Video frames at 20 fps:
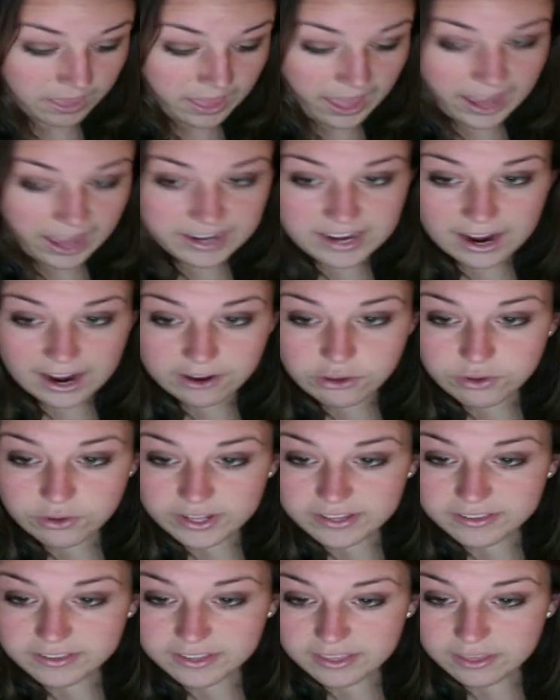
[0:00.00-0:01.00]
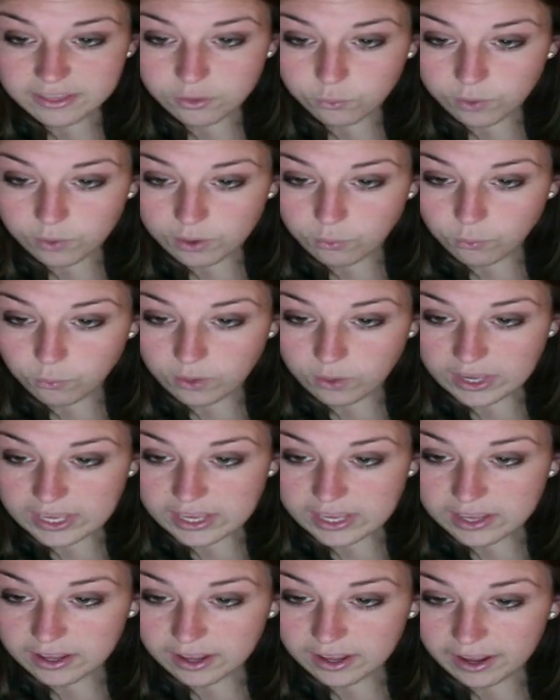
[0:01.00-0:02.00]
And now you can see that when
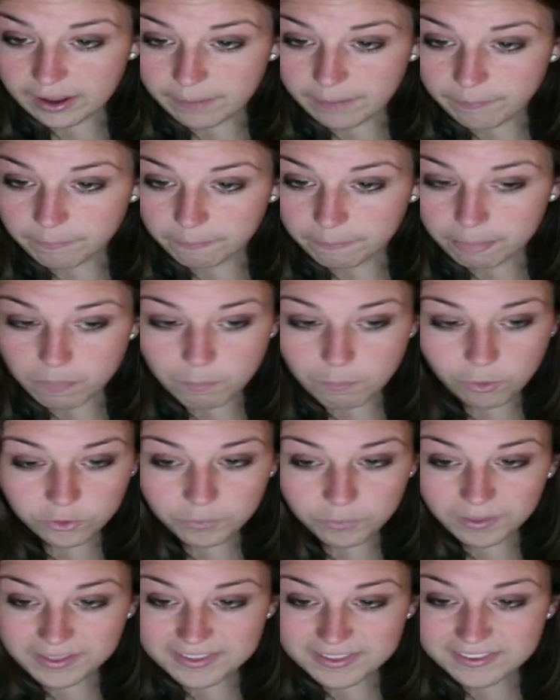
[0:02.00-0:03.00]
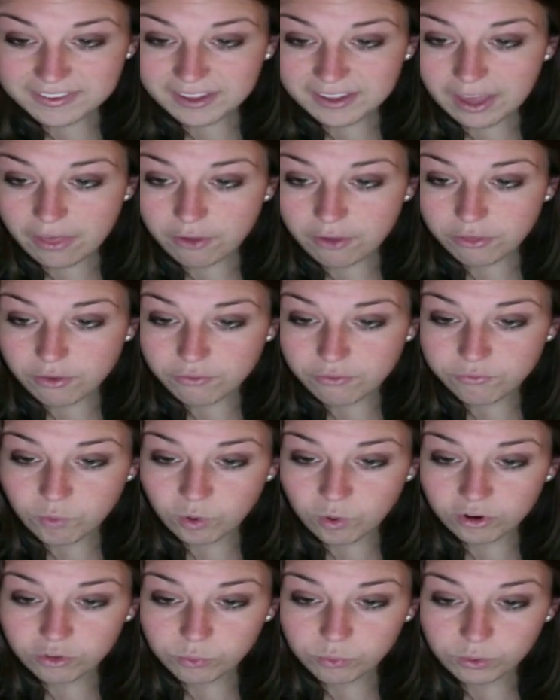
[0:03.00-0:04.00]
we um, multiply these together, the
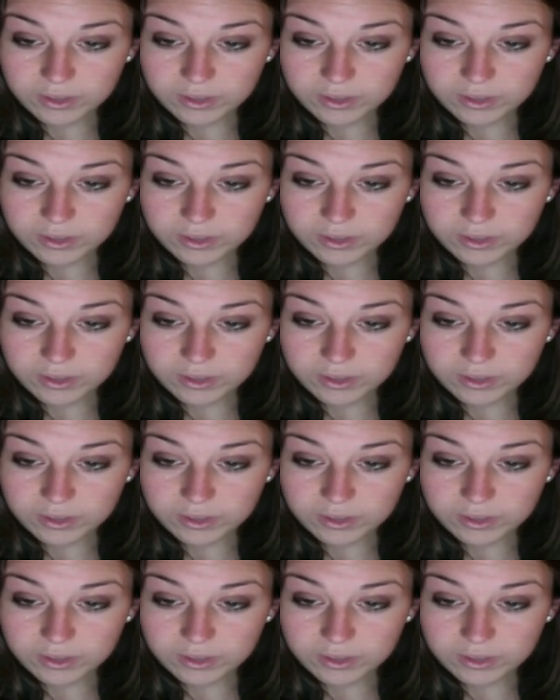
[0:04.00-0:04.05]
4's will